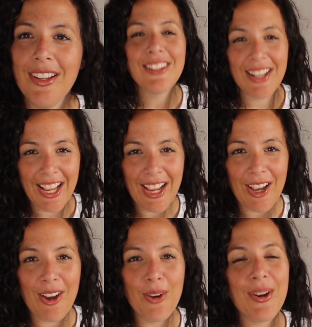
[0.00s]
So like
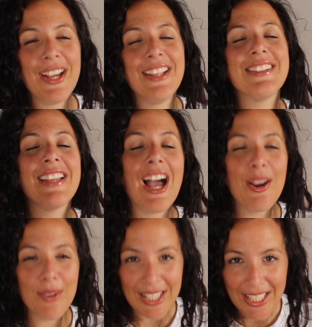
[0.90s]
always,
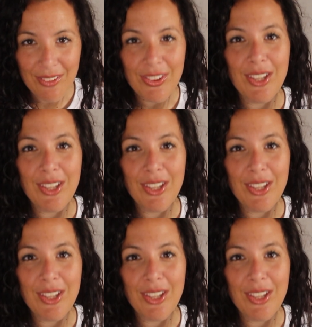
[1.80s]
I will leave